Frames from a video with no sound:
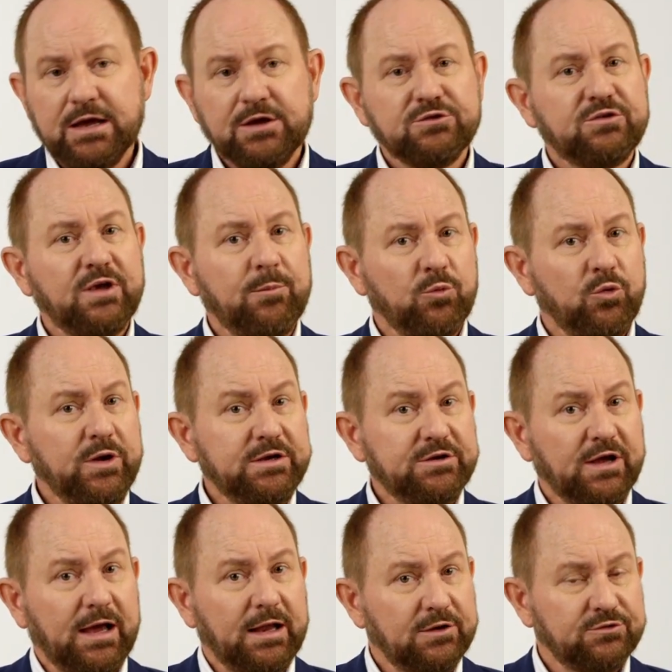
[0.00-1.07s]
Some
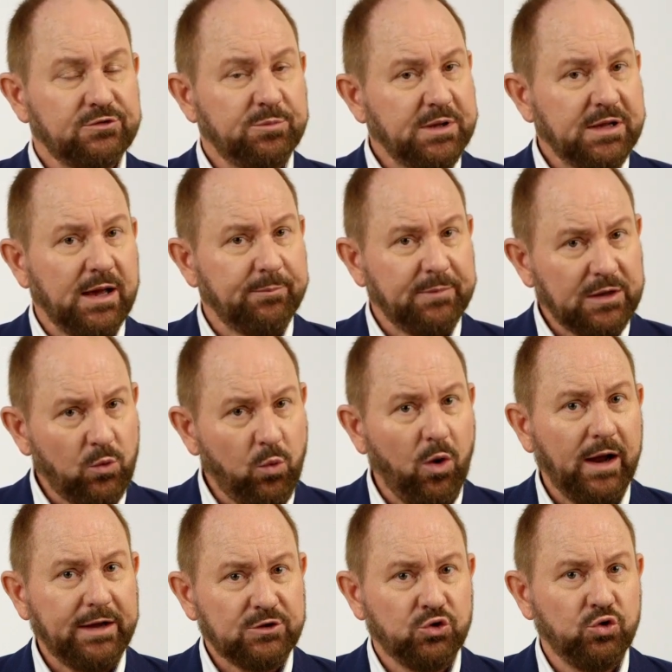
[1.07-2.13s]
retailers are becoming
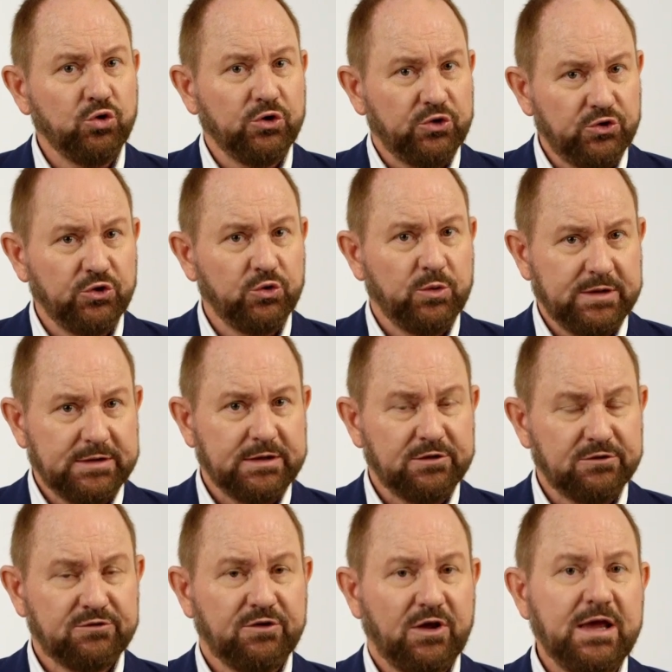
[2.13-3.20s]
quite good at doing
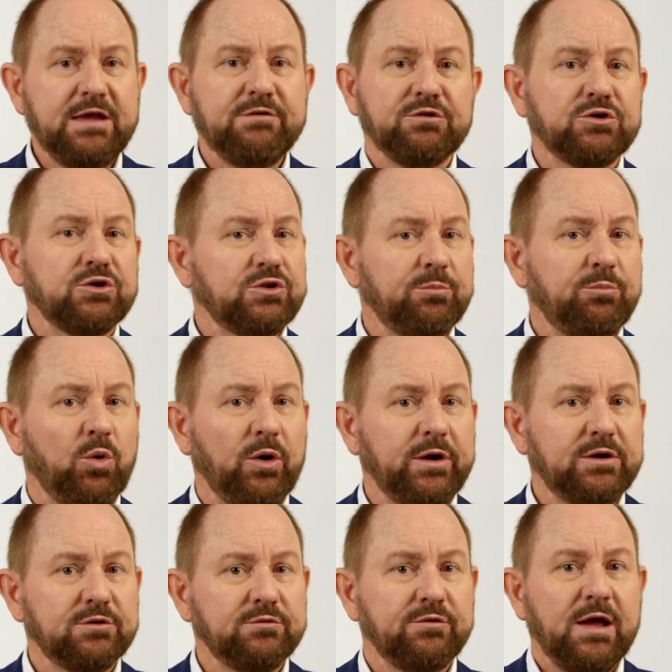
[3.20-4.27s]
this, even to the
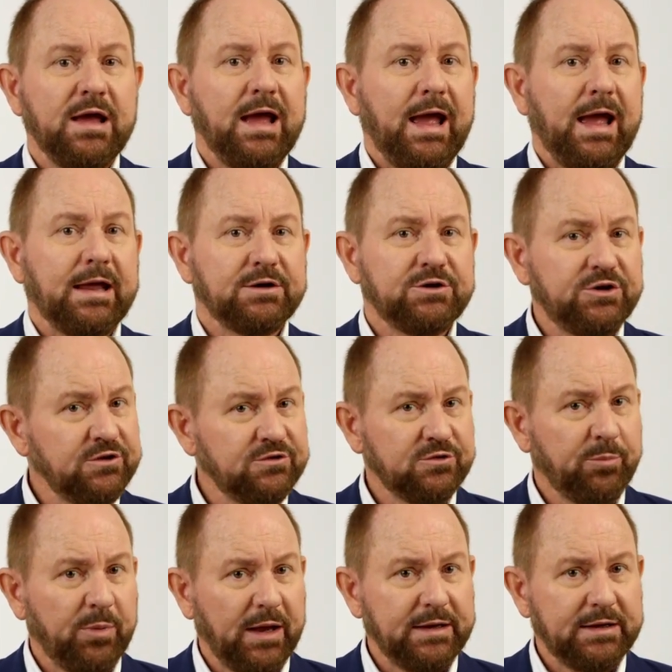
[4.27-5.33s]
point of
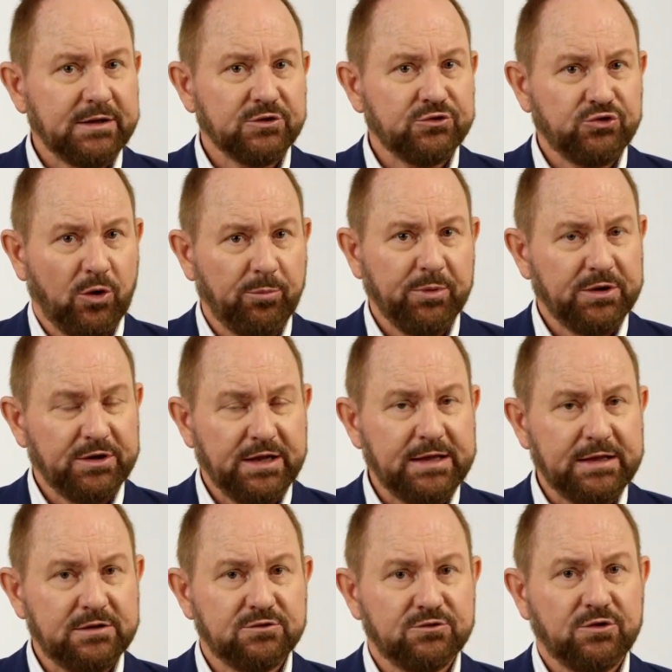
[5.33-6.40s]
anticipating shopper
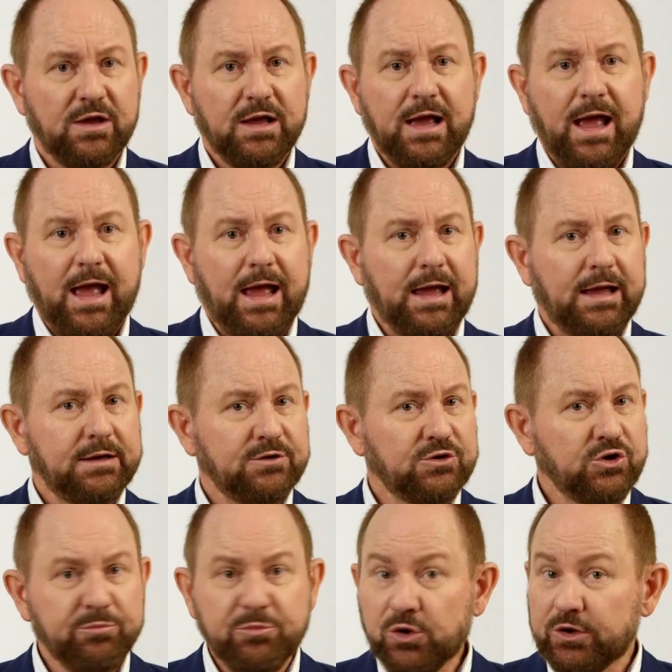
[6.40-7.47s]
needs and
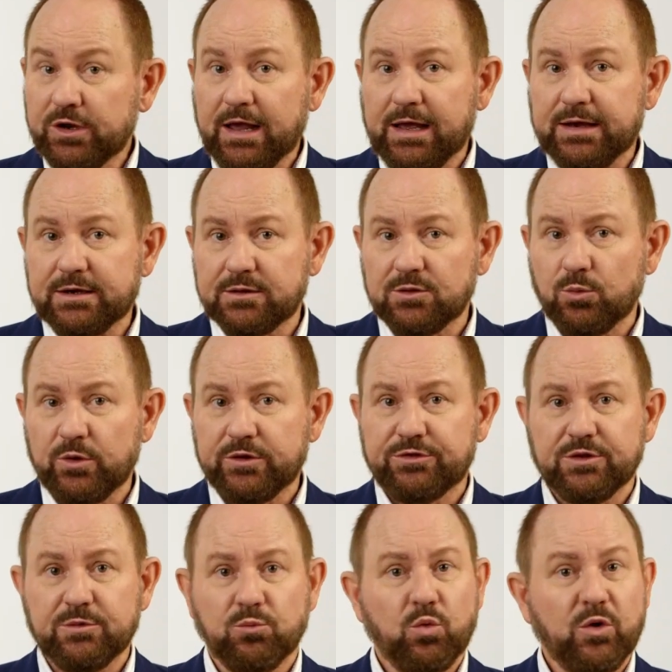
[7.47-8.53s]
communicating with
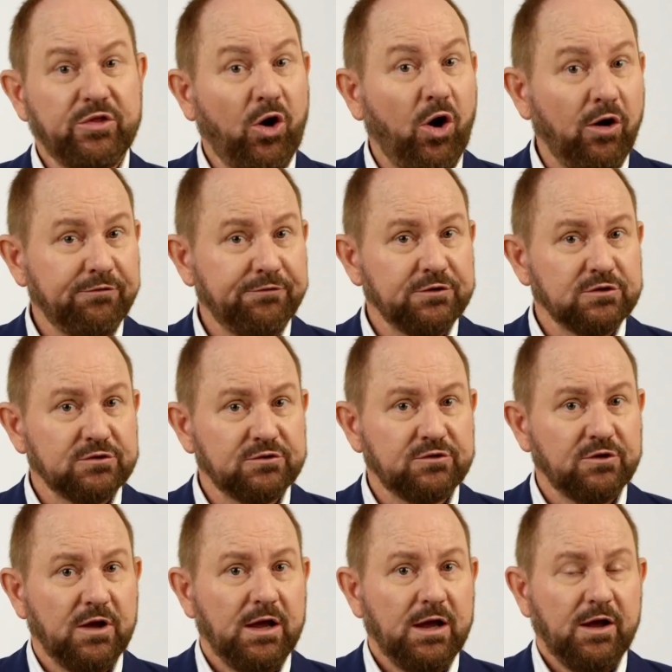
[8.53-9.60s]
them with
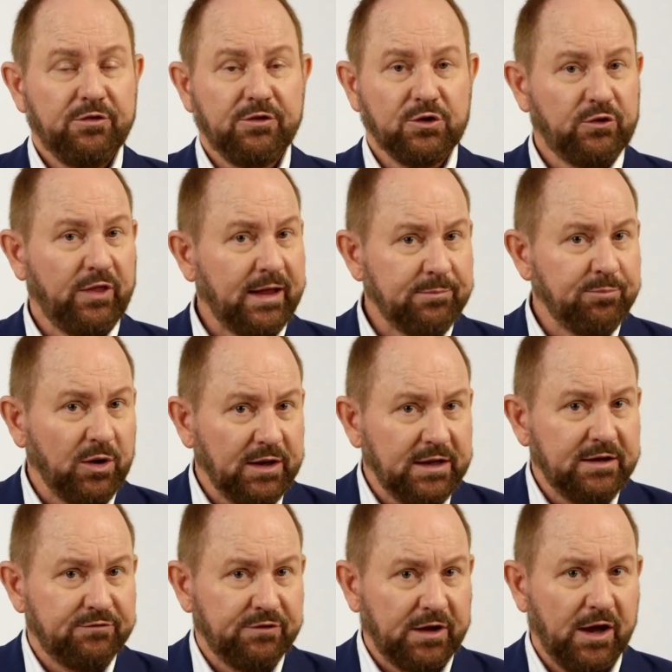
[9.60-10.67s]
offers that they
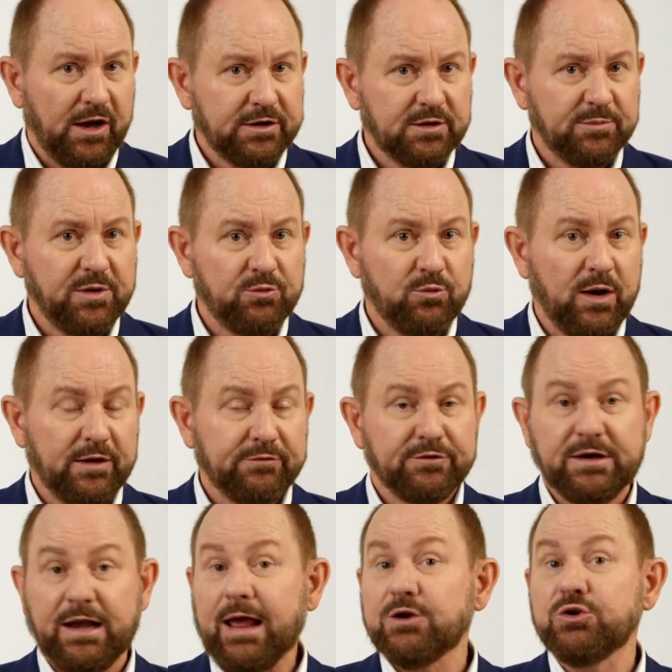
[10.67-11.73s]
believe are going to be
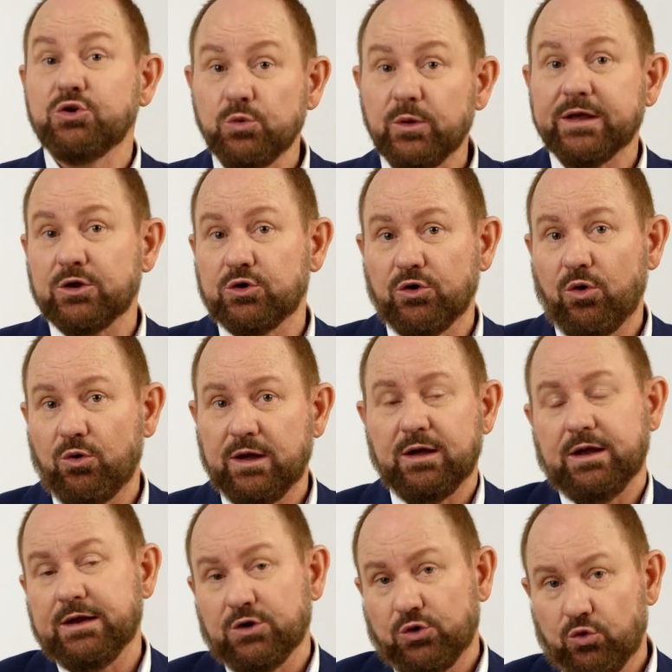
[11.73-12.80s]
relevant and doing it
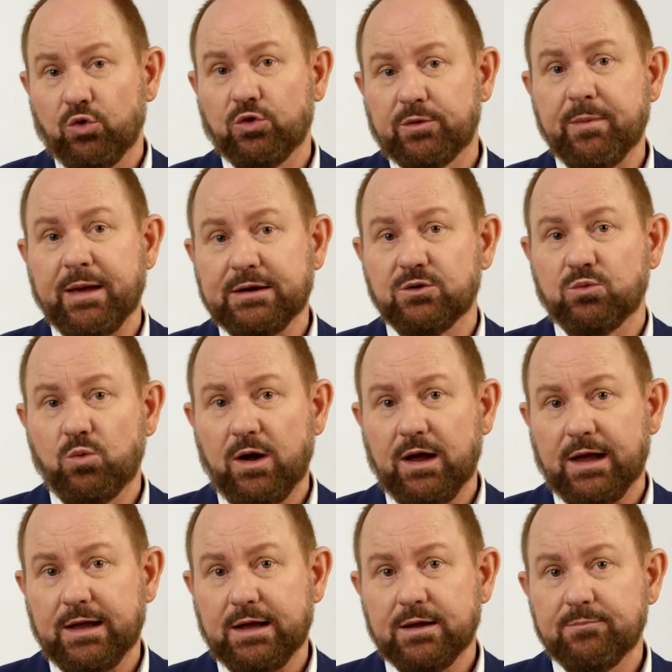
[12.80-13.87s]
in an automated
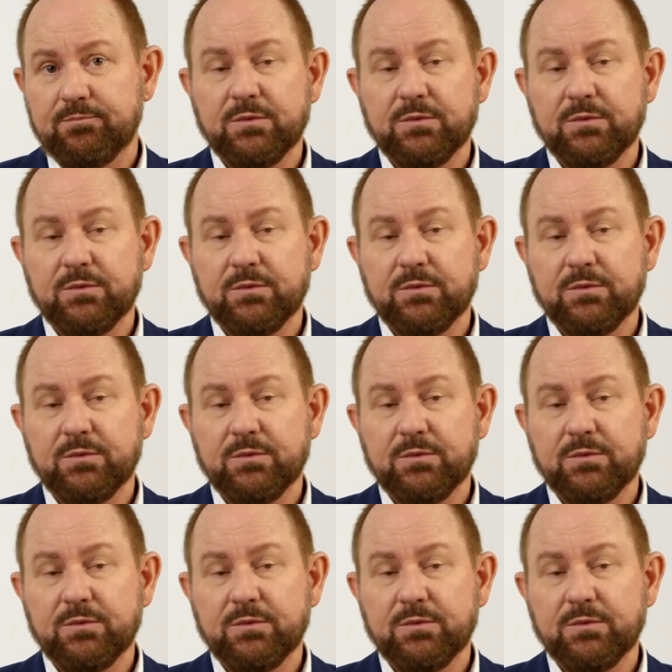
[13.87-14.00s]
way.